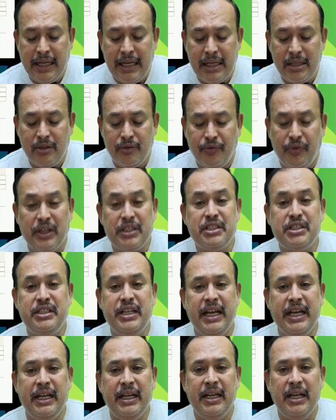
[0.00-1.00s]
first
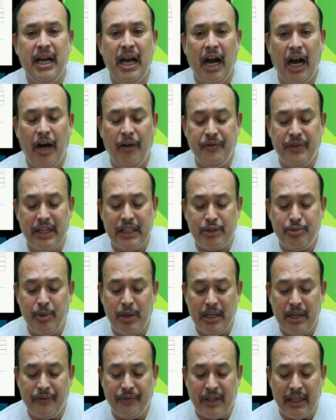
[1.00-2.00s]
day after expiry
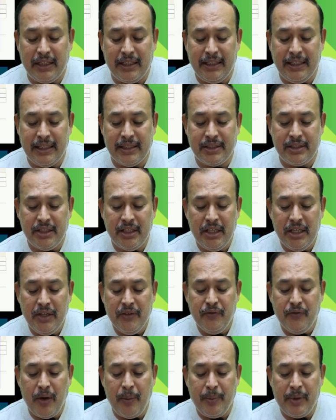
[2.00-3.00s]
of 30 days
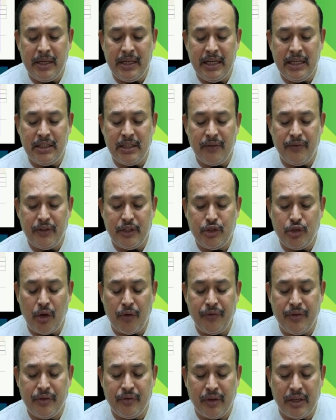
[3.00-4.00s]
from the date of issue of
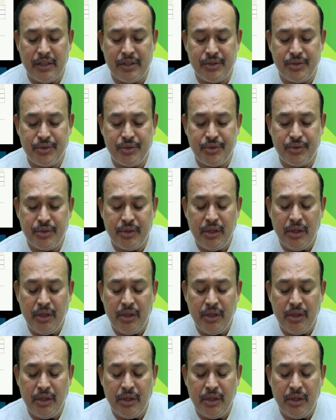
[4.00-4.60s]
invoice.